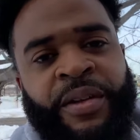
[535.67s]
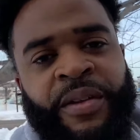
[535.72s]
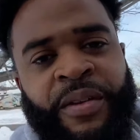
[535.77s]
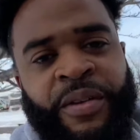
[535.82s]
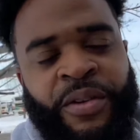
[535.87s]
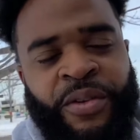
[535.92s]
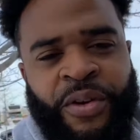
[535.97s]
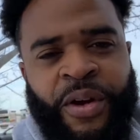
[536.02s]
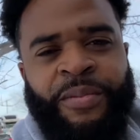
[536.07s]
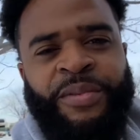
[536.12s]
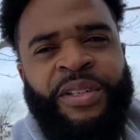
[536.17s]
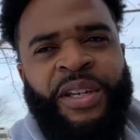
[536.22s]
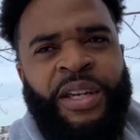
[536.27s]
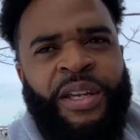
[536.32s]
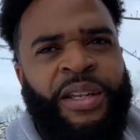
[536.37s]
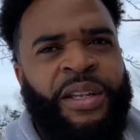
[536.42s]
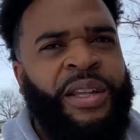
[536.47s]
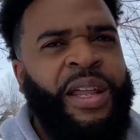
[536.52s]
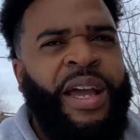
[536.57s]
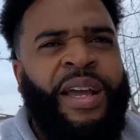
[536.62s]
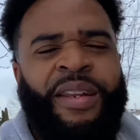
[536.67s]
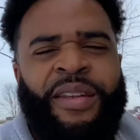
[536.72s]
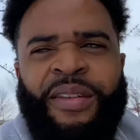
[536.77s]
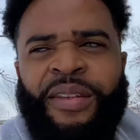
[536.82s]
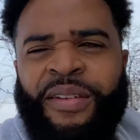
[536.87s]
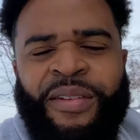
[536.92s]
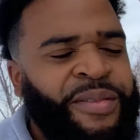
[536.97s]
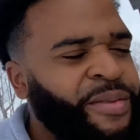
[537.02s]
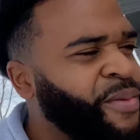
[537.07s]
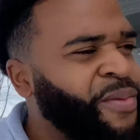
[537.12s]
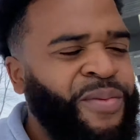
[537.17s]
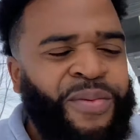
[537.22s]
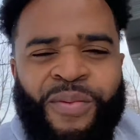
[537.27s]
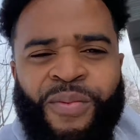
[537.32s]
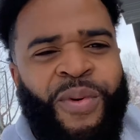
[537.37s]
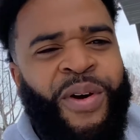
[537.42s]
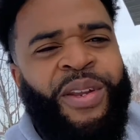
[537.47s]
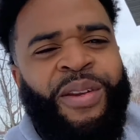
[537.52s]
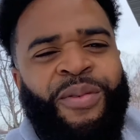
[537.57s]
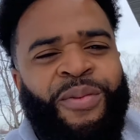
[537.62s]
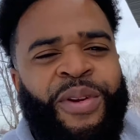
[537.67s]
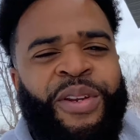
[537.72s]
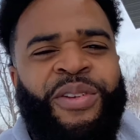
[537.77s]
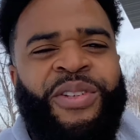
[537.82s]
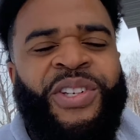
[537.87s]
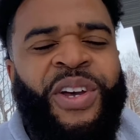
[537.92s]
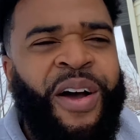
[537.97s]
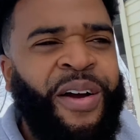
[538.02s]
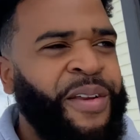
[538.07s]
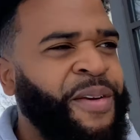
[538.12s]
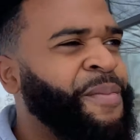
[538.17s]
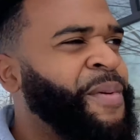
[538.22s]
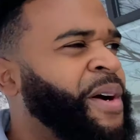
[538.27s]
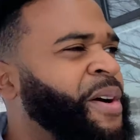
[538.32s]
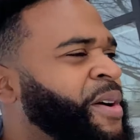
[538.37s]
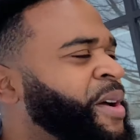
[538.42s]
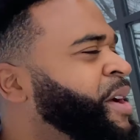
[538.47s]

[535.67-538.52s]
You know what I'm saying? Like, what what are you talking about?